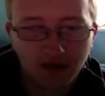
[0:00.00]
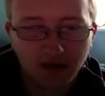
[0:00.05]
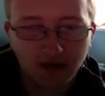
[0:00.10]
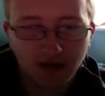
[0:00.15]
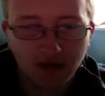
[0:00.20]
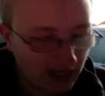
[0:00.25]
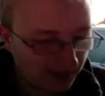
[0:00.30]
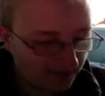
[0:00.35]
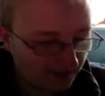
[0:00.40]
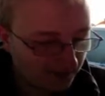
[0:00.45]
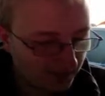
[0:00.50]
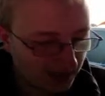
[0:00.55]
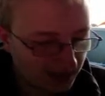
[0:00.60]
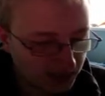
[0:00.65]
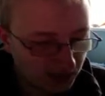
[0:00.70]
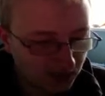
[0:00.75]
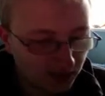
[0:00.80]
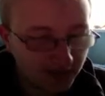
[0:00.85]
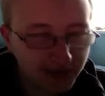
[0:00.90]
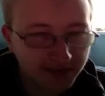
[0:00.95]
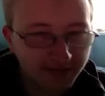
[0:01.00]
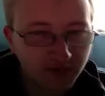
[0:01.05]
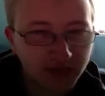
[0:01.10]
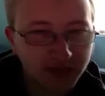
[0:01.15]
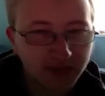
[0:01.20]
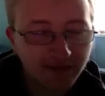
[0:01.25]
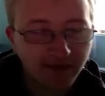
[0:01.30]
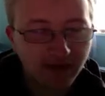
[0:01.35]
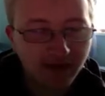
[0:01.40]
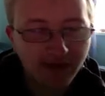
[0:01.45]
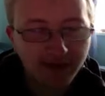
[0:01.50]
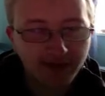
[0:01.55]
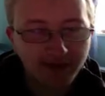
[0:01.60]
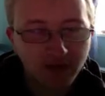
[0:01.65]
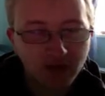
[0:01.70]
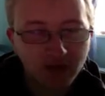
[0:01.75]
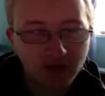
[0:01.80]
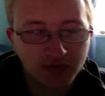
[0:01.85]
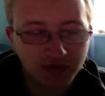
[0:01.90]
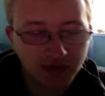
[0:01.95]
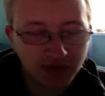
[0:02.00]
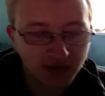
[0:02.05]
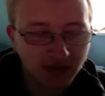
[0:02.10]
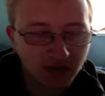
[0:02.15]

Um, it's, all, it's also very important